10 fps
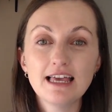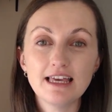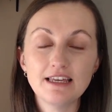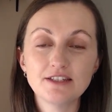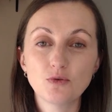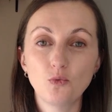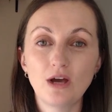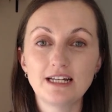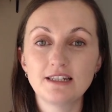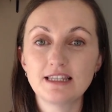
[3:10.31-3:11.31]
is
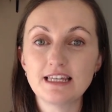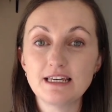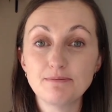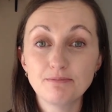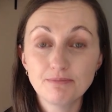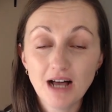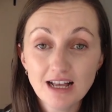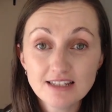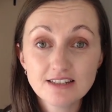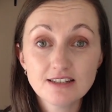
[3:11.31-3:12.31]
when the past